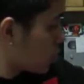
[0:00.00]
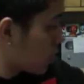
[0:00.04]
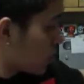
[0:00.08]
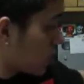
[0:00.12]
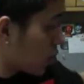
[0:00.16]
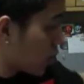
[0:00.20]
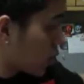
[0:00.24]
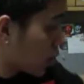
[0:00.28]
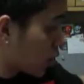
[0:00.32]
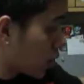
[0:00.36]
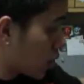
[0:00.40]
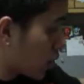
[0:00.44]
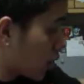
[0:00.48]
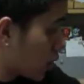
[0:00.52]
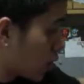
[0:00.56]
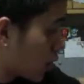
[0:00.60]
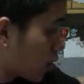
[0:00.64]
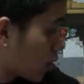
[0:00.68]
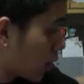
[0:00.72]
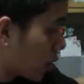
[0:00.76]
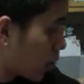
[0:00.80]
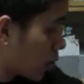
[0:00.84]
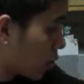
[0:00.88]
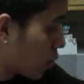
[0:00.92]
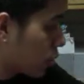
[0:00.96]
And then
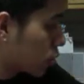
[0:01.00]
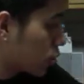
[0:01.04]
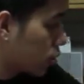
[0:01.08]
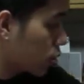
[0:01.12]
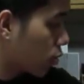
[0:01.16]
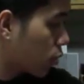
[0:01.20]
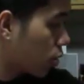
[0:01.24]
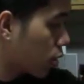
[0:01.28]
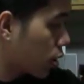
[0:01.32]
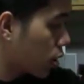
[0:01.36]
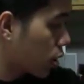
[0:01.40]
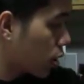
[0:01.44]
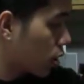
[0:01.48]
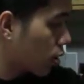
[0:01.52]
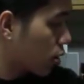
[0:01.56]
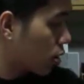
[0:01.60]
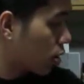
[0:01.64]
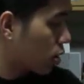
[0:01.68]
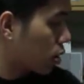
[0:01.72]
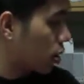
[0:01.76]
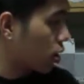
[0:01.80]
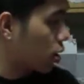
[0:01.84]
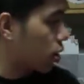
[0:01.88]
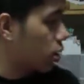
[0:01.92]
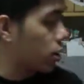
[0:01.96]
I'm also working
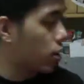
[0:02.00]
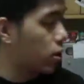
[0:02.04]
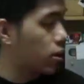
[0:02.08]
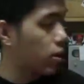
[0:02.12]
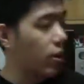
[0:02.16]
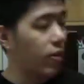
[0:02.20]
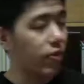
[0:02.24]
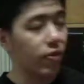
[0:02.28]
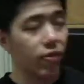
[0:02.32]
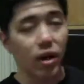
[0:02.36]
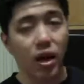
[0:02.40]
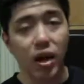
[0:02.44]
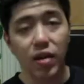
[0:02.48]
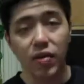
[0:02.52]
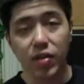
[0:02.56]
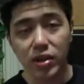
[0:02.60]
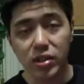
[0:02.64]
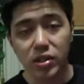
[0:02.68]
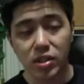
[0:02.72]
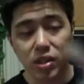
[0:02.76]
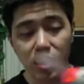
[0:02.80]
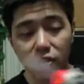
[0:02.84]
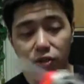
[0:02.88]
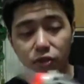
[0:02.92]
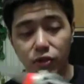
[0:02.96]
on, I've
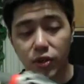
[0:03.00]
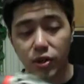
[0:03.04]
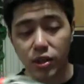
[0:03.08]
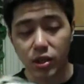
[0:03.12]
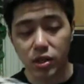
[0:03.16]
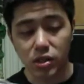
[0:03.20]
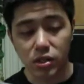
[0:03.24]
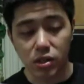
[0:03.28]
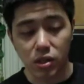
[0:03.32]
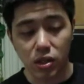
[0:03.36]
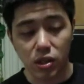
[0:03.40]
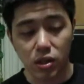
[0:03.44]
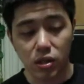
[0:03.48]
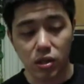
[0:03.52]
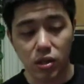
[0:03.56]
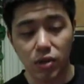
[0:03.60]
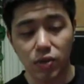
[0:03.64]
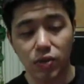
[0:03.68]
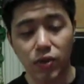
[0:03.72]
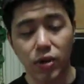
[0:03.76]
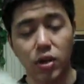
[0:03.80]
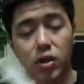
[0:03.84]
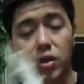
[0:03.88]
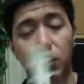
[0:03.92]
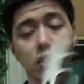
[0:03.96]
actually finished the
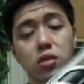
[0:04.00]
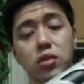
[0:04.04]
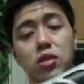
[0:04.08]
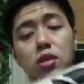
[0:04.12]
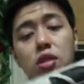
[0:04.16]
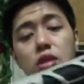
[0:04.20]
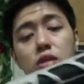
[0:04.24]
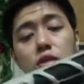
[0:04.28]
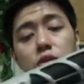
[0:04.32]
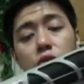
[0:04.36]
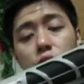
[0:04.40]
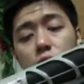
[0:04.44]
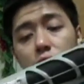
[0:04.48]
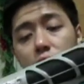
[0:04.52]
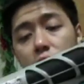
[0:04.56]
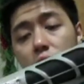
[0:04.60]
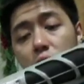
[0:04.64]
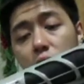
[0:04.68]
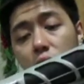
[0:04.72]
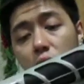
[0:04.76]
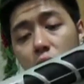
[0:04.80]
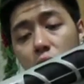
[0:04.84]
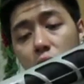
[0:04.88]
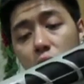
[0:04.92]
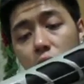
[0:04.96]
Defender T3
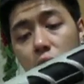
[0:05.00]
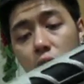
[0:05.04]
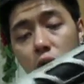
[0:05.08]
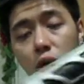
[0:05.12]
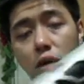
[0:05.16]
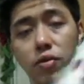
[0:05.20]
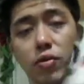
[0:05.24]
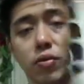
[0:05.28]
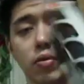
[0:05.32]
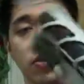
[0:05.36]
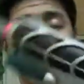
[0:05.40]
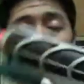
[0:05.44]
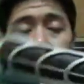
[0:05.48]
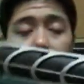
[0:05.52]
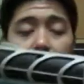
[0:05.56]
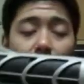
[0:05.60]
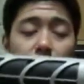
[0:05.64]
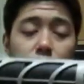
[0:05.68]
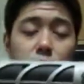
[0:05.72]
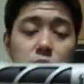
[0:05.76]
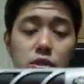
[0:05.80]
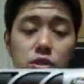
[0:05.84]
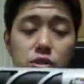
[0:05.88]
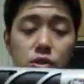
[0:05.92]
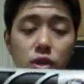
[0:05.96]
from the
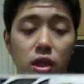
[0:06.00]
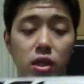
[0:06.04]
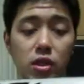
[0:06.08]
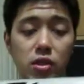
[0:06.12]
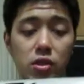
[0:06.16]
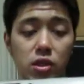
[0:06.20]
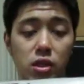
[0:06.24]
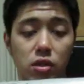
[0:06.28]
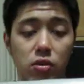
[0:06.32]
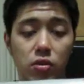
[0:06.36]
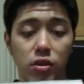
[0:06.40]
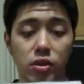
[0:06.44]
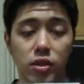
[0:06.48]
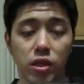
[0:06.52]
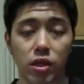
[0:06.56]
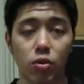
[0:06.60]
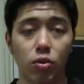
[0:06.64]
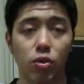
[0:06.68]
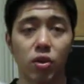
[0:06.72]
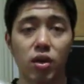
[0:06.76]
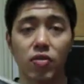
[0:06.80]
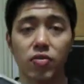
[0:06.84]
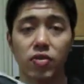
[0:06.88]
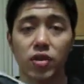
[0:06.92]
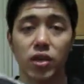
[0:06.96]
Cyberstrike series. I
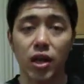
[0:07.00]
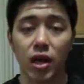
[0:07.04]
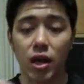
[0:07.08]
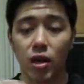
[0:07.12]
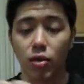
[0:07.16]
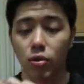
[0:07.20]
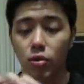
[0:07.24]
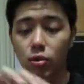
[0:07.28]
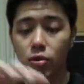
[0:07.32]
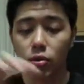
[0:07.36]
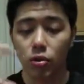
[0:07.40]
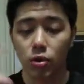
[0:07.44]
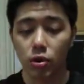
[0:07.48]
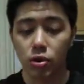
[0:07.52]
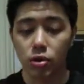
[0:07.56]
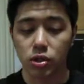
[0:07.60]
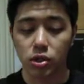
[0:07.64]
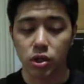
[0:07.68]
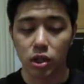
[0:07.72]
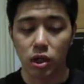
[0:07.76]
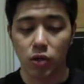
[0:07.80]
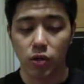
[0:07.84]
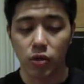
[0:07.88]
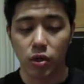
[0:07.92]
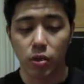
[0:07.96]
don't have the arrow
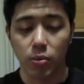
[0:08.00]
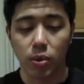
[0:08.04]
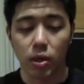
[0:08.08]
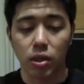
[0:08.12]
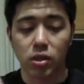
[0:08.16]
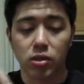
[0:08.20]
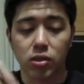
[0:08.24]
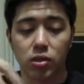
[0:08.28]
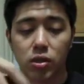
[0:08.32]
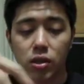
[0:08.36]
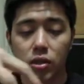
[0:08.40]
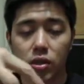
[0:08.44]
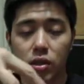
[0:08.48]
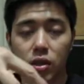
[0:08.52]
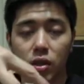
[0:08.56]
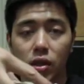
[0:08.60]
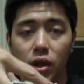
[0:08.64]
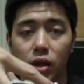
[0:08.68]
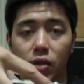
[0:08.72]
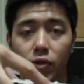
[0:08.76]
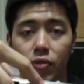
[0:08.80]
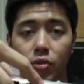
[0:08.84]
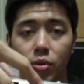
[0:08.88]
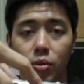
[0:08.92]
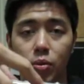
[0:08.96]
launcher area, but as you can tell,
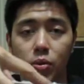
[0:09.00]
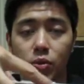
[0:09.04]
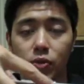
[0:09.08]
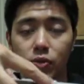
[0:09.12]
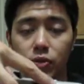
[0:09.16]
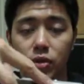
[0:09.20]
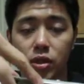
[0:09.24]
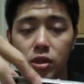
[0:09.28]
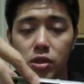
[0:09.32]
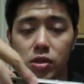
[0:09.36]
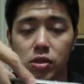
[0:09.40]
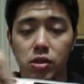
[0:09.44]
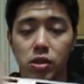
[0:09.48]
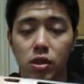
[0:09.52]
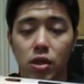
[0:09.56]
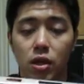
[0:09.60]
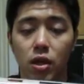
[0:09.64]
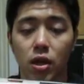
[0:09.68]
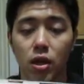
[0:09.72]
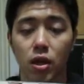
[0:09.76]
I've removed this.